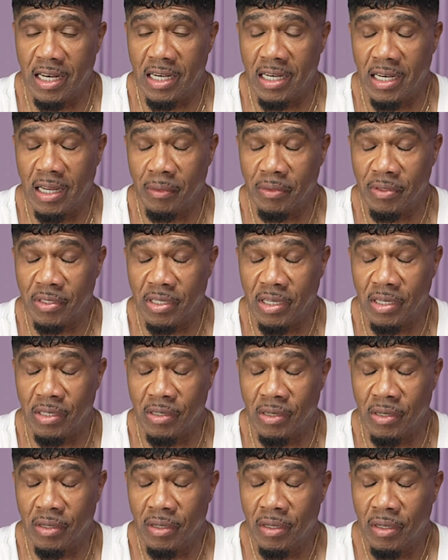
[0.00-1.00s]
and I was
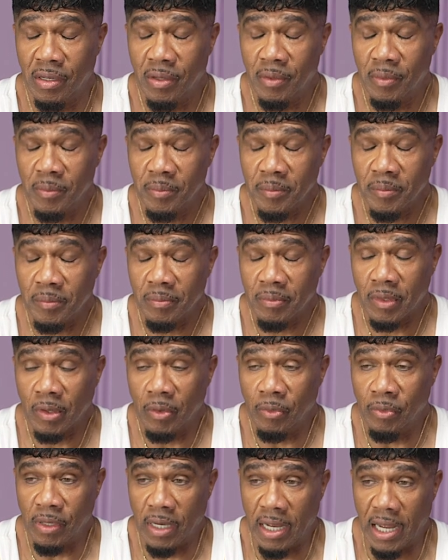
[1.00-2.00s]
getting the
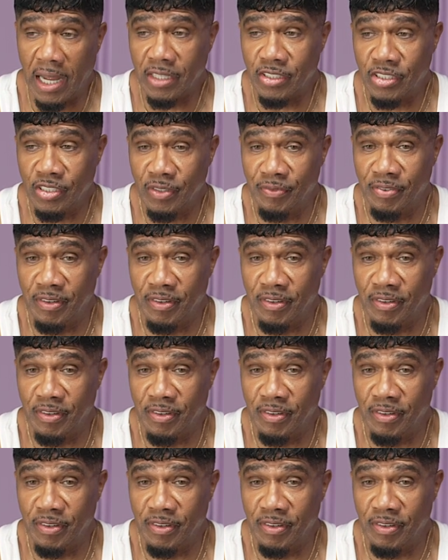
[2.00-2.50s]
reaction